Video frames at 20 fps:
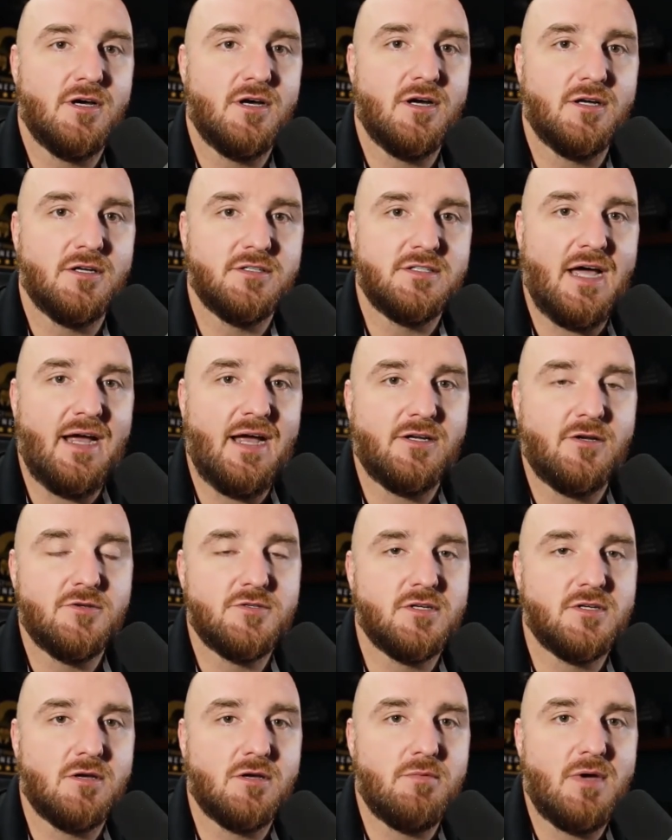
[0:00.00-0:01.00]

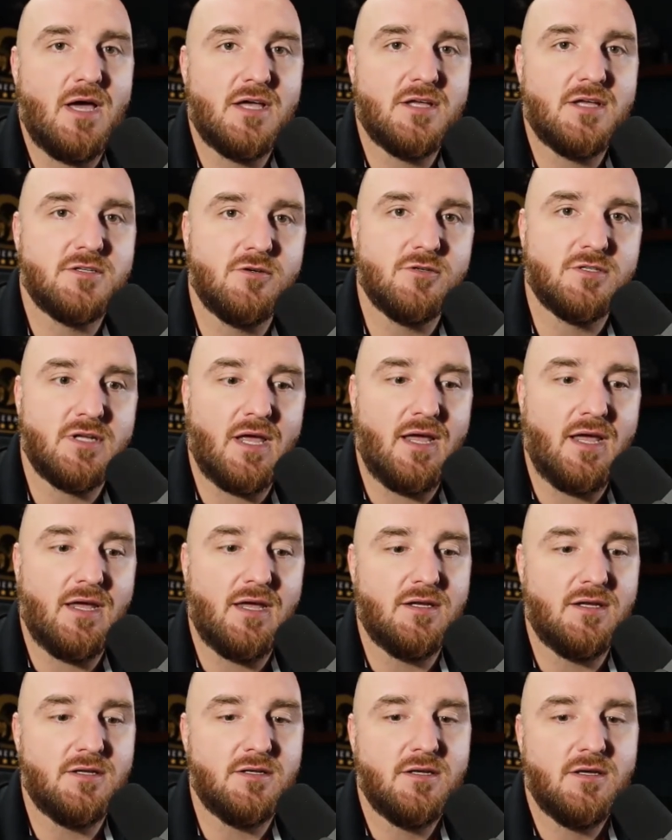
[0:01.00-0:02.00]
diagnosing capacitors
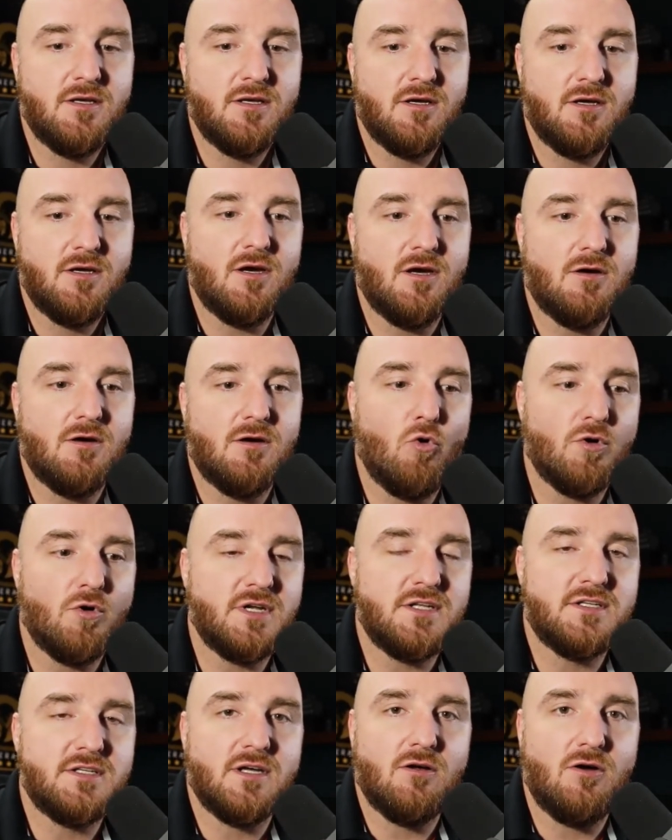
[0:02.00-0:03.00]
and more
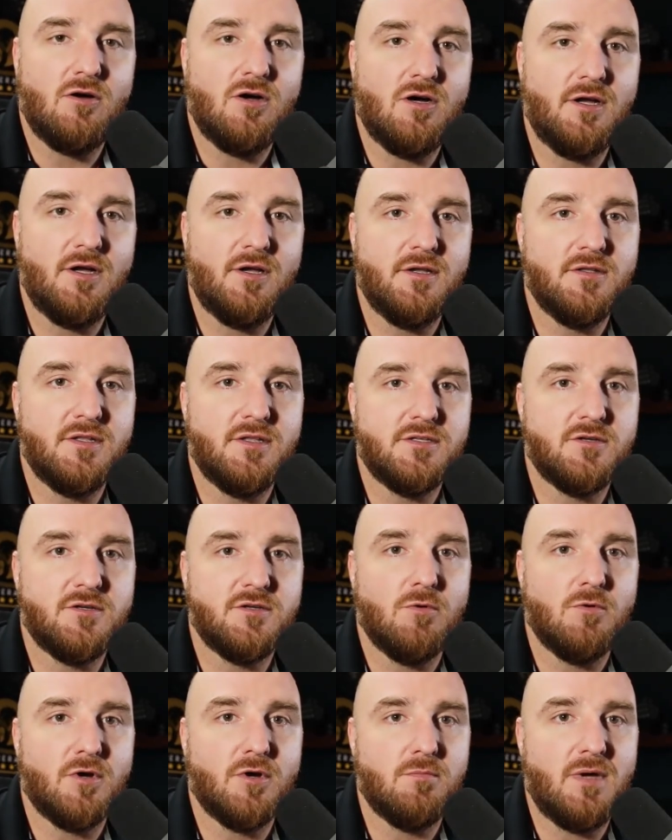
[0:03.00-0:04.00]
detail on the
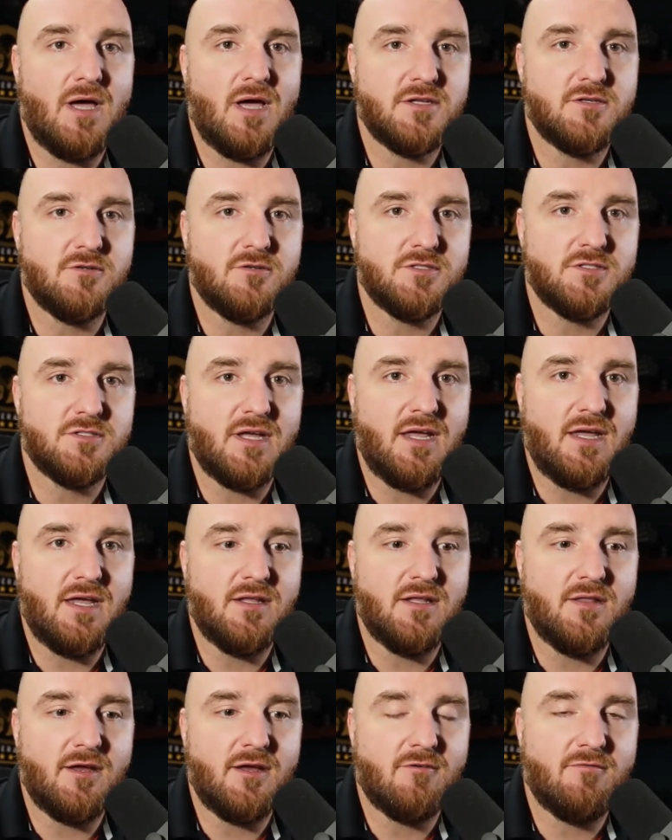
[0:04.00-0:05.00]
turbo capacitors and
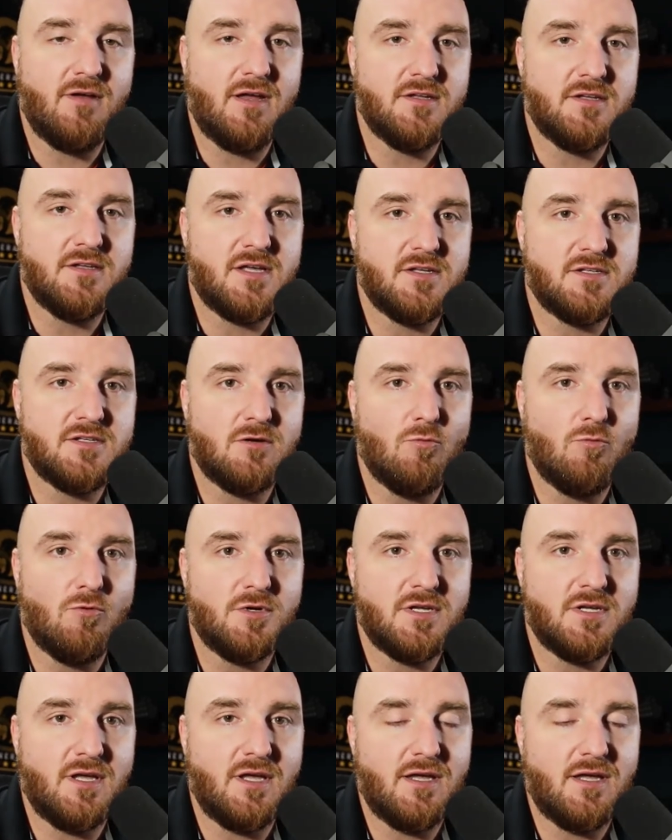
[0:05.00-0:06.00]
their fantastic
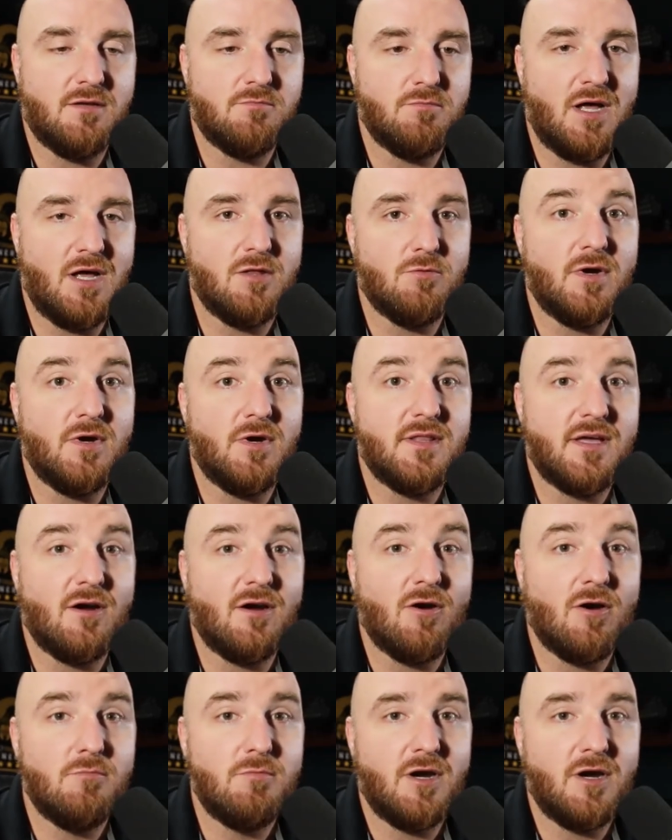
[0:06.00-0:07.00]
warranty. And by the way, they
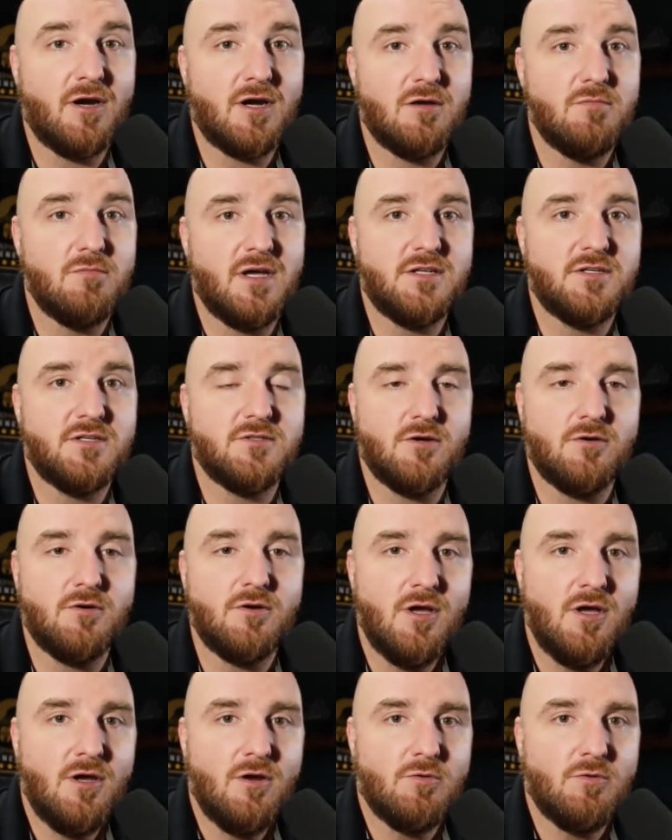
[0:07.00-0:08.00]
are American made, so
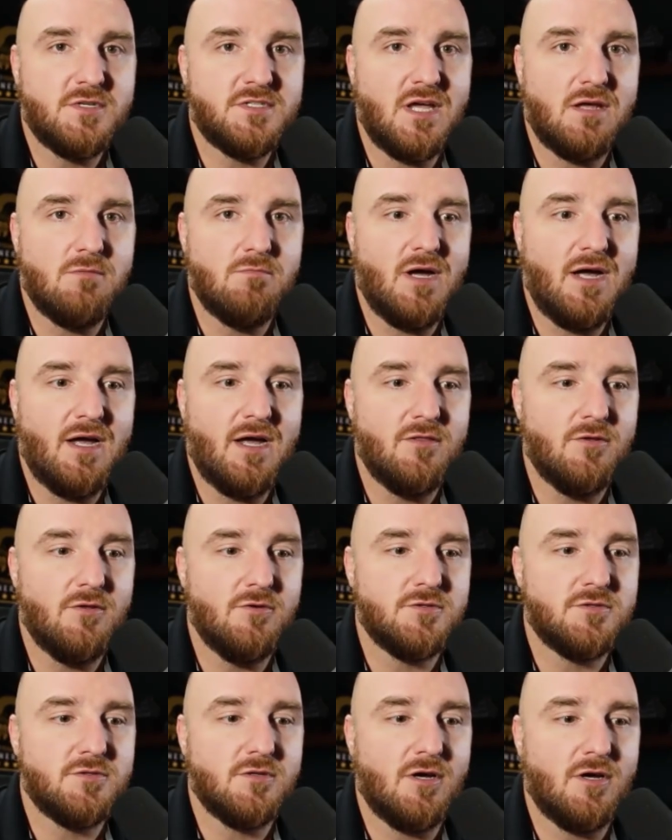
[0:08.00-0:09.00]
we stand behind
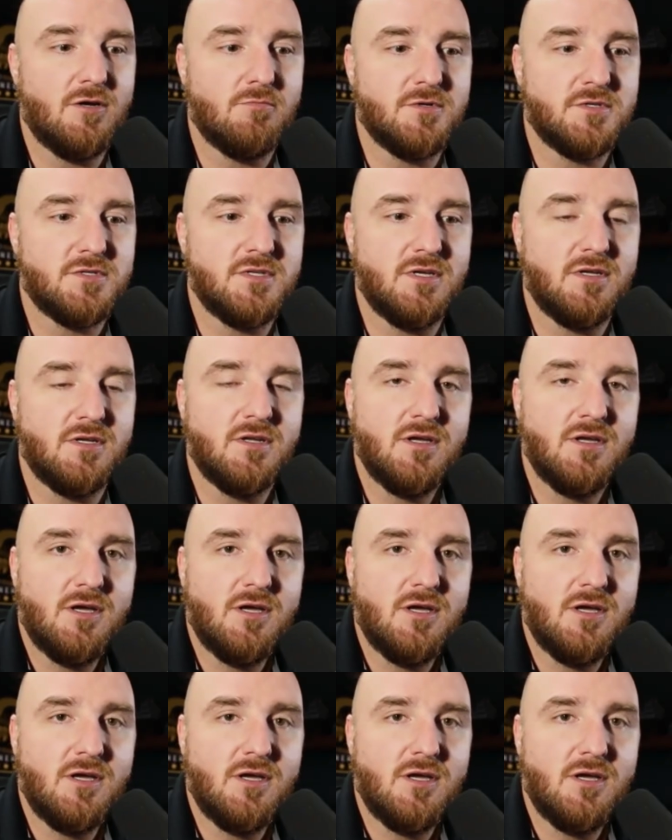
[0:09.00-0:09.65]
those 100%.